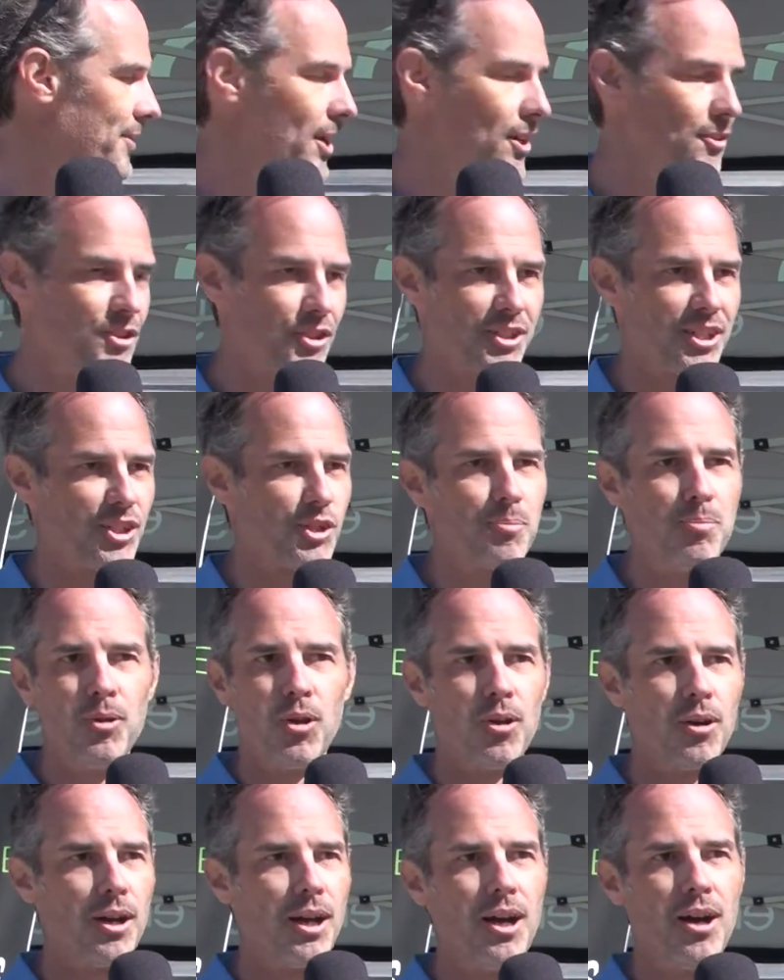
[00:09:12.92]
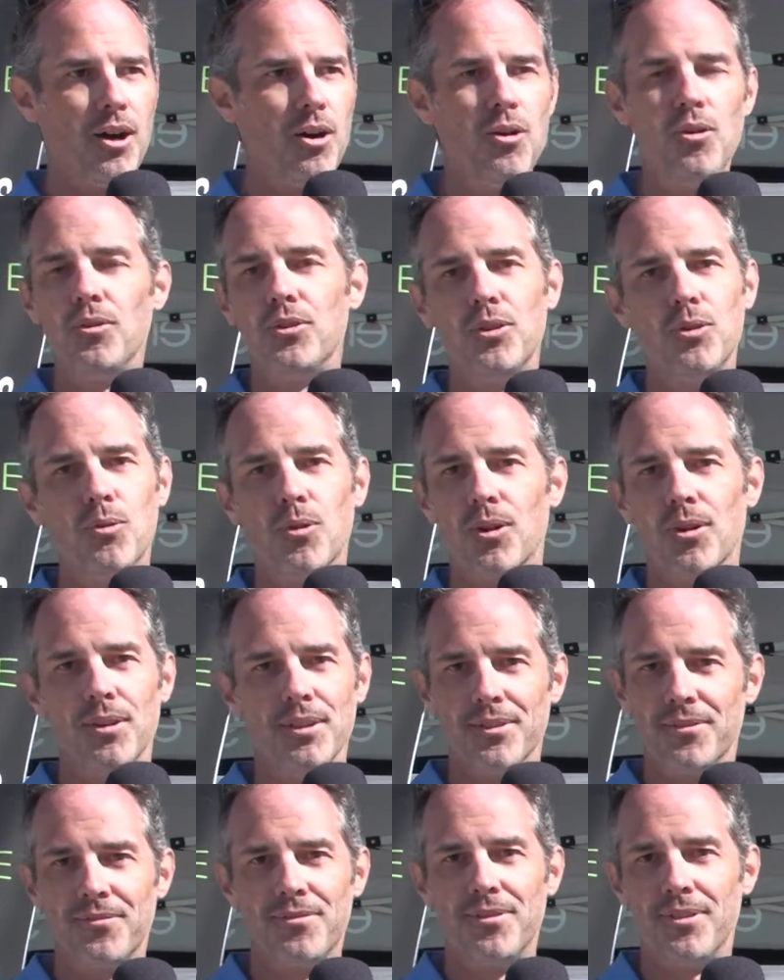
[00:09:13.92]
just explore a whole new
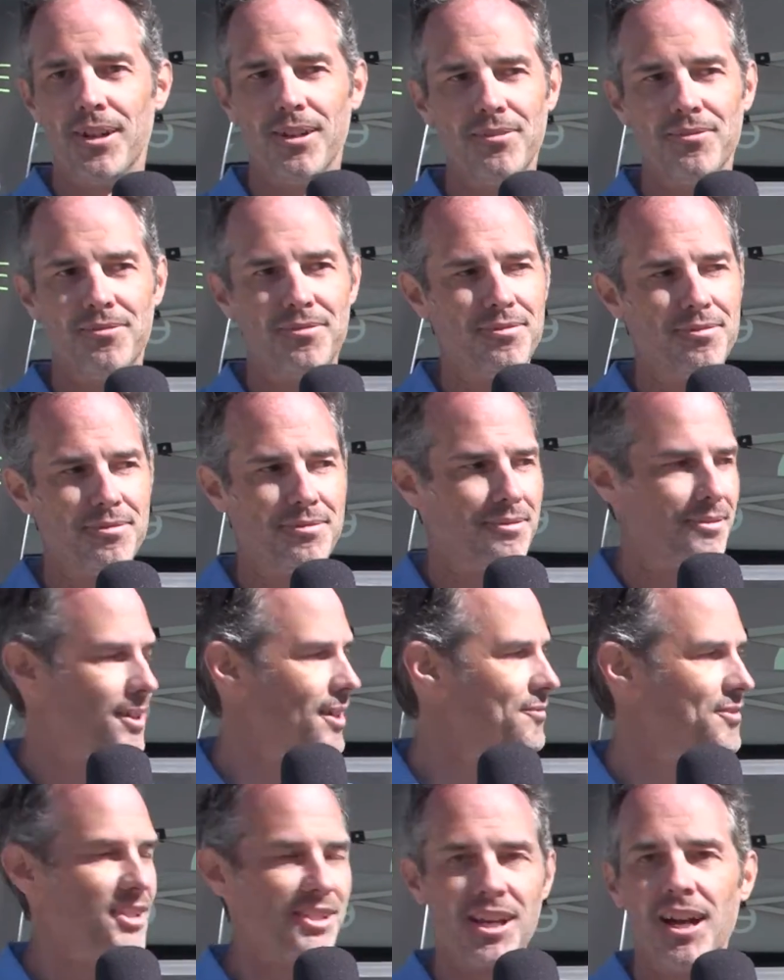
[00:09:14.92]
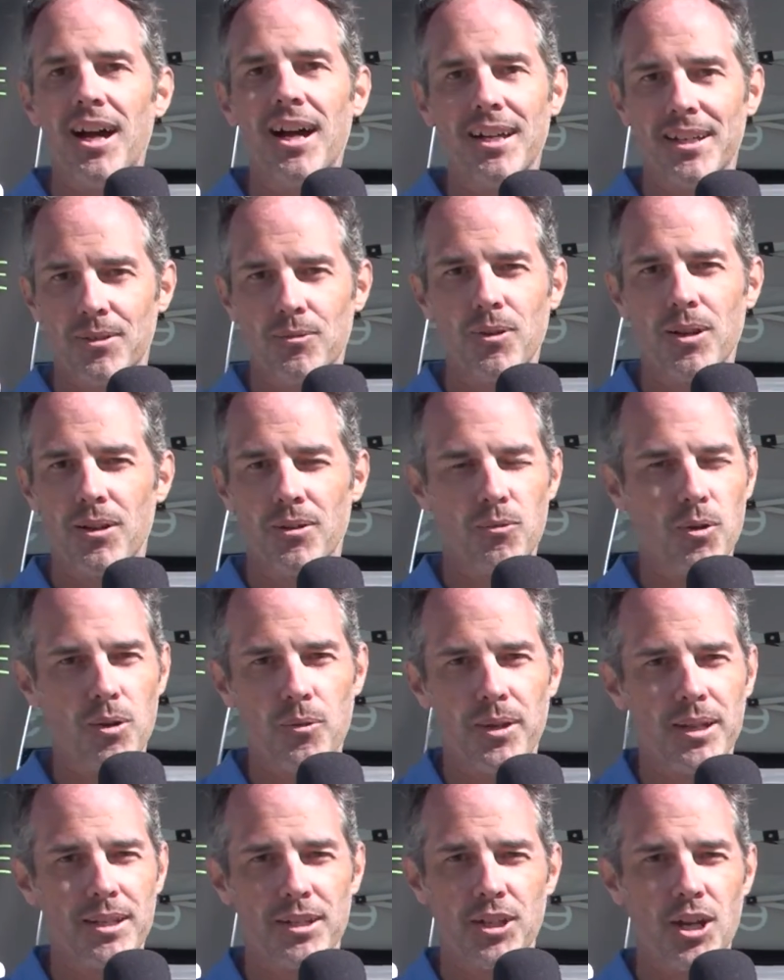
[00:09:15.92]
world of design and where
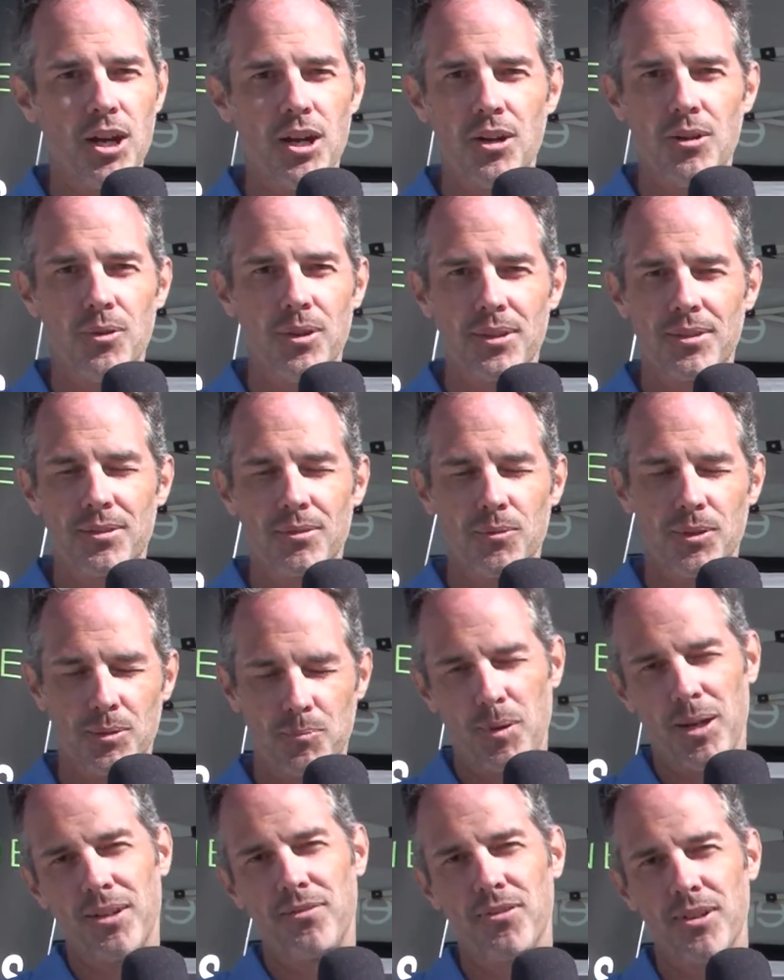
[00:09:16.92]
we can go with bike